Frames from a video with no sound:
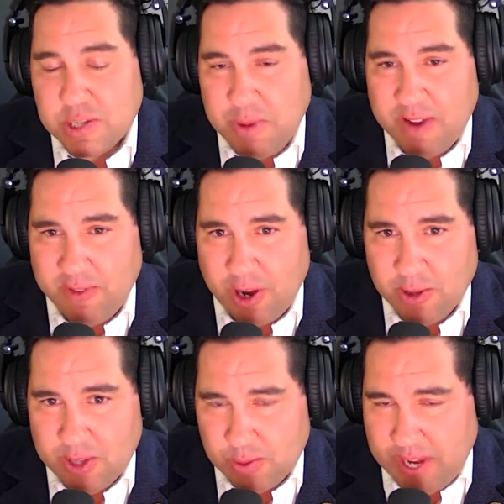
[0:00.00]
my father
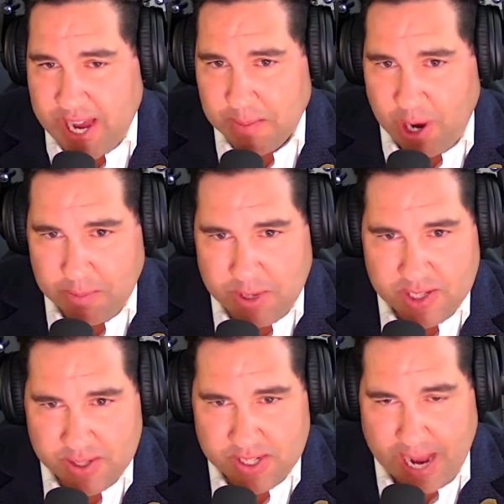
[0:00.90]
this, we had him on because
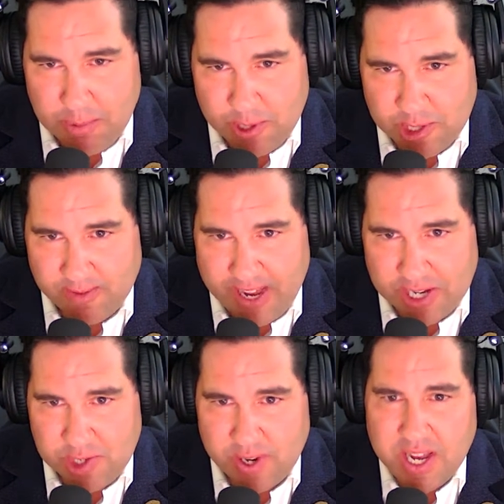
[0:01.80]
he's an Aboriginal
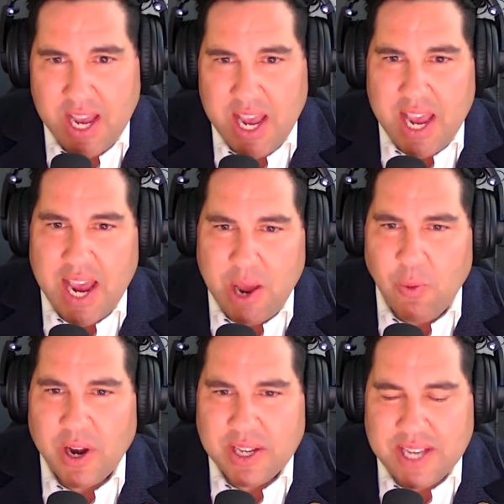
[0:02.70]
veteran, and I
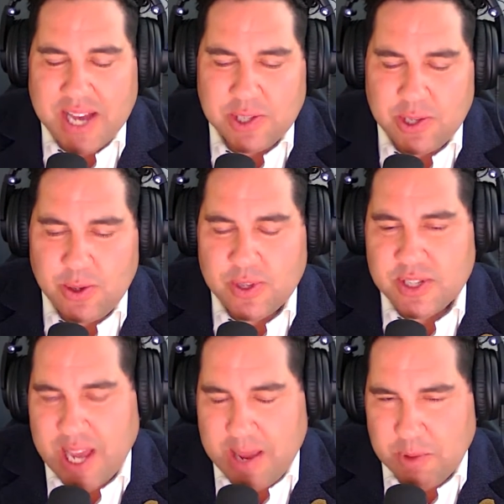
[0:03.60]
wanted to ask you the
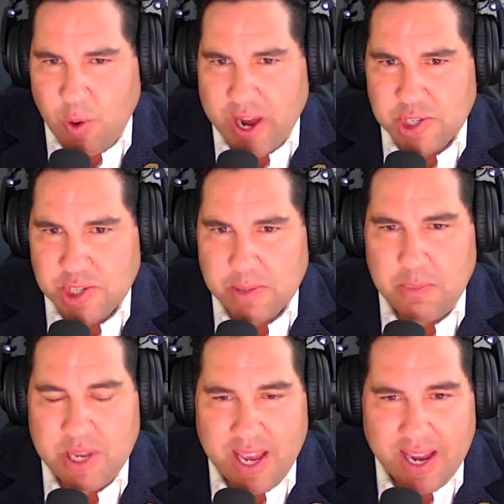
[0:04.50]
same question,
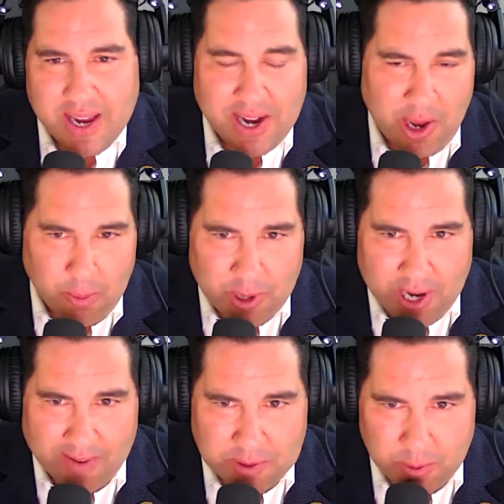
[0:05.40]
being, and I hope you're
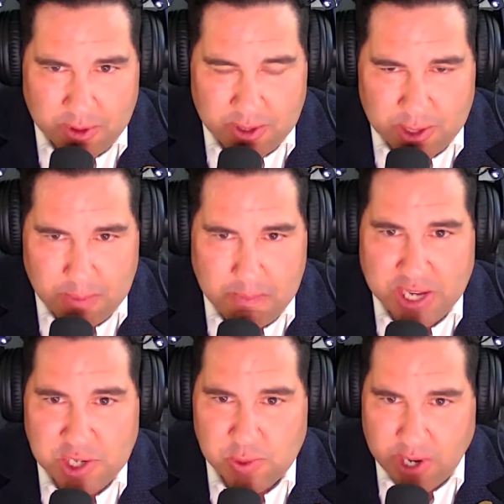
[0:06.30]
comfortable with the term
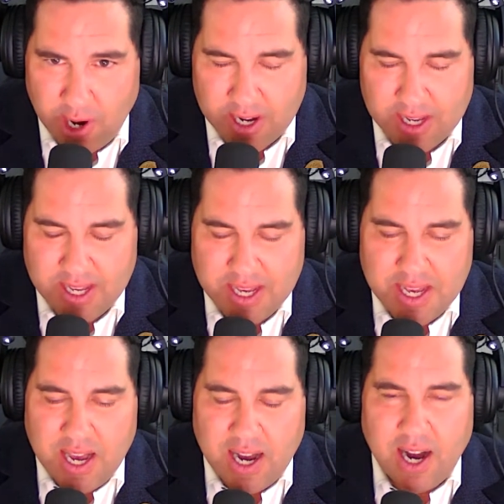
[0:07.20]
matriarch
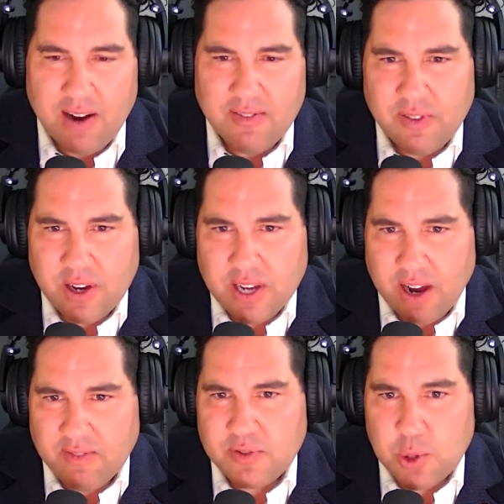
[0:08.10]
of
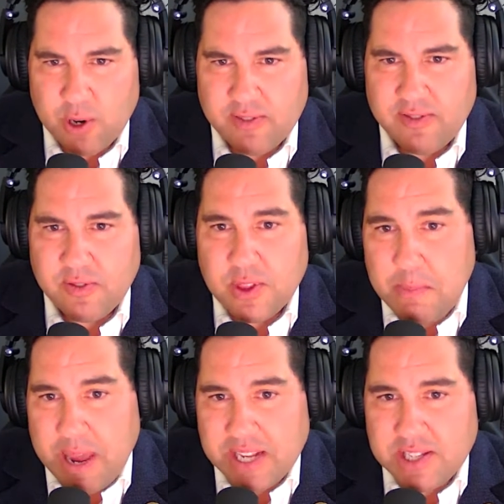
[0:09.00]
sort of the
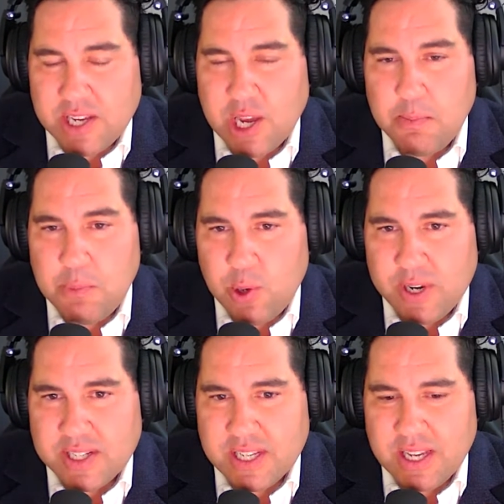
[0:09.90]
Métis
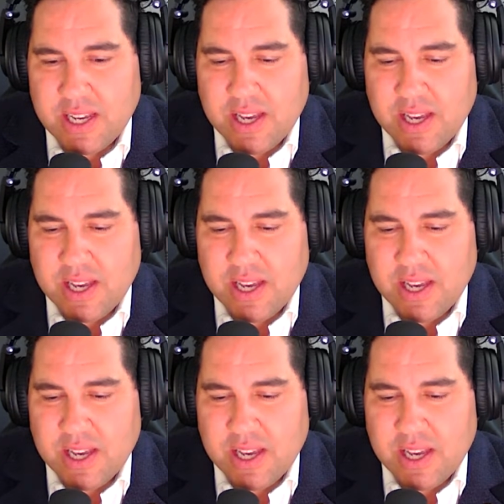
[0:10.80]
community.